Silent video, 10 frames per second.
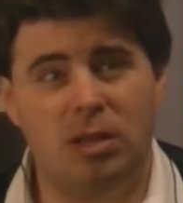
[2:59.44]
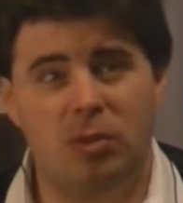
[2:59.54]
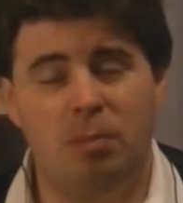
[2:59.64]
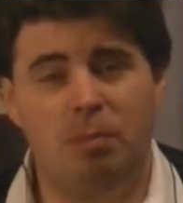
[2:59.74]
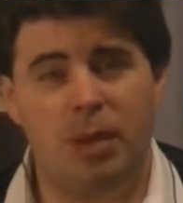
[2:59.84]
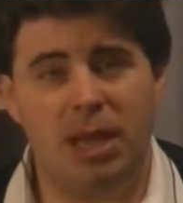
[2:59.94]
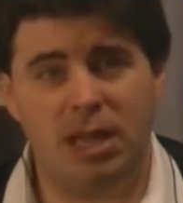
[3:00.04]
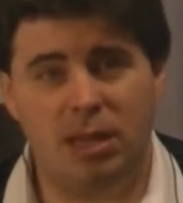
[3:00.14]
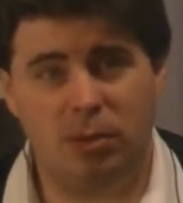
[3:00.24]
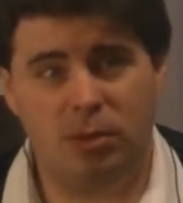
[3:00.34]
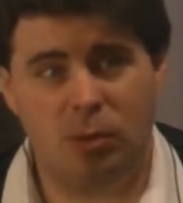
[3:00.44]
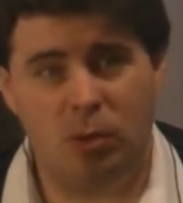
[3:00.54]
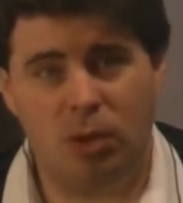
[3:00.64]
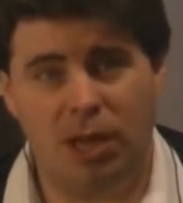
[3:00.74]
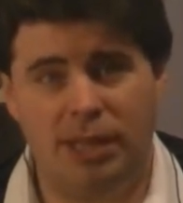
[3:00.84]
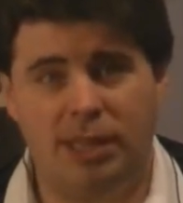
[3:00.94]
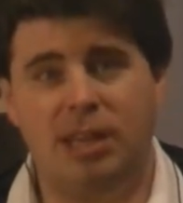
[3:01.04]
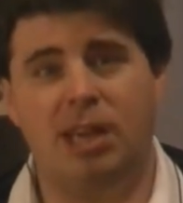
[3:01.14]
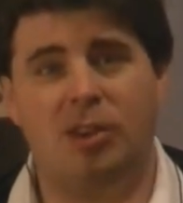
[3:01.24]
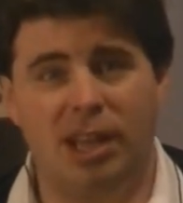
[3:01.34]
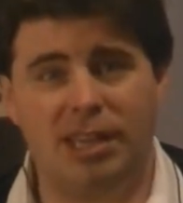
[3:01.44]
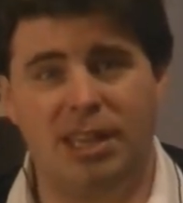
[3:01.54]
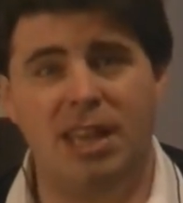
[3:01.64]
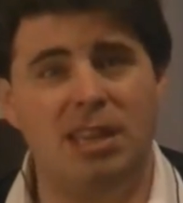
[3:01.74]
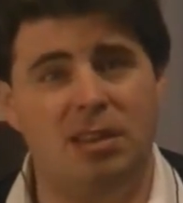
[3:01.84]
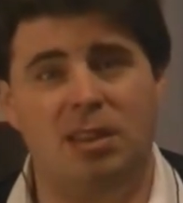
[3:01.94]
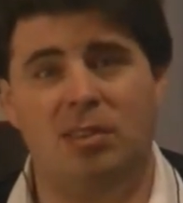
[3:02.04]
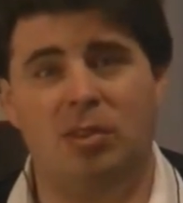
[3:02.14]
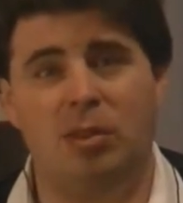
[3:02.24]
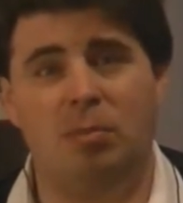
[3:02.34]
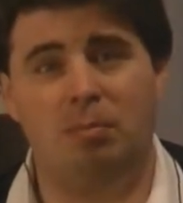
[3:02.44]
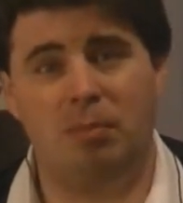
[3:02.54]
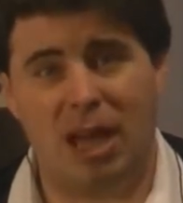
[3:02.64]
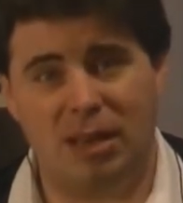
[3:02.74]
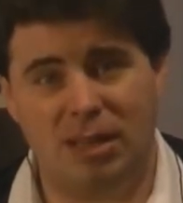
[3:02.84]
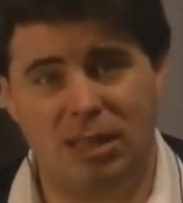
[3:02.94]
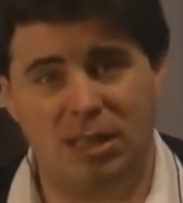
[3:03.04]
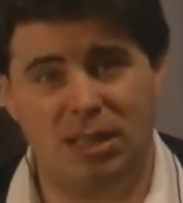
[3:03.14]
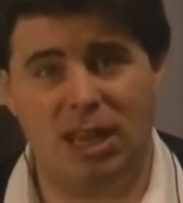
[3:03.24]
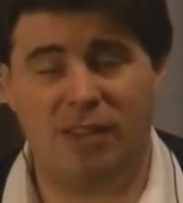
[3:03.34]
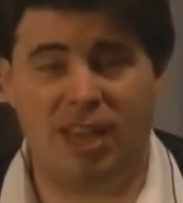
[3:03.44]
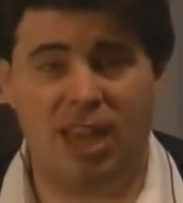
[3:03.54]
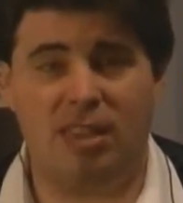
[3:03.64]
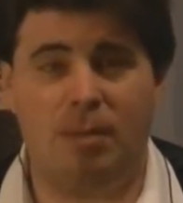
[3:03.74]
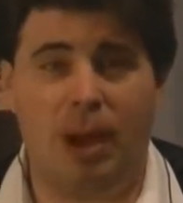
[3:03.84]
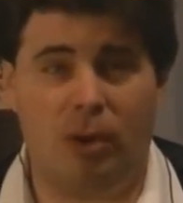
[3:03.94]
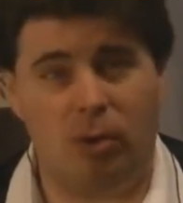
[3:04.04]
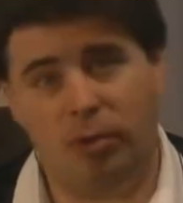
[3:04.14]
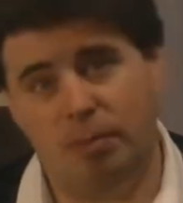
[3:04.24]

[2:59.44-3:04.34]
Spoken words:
to impede you at all, and congratulations on managing to navigate the perils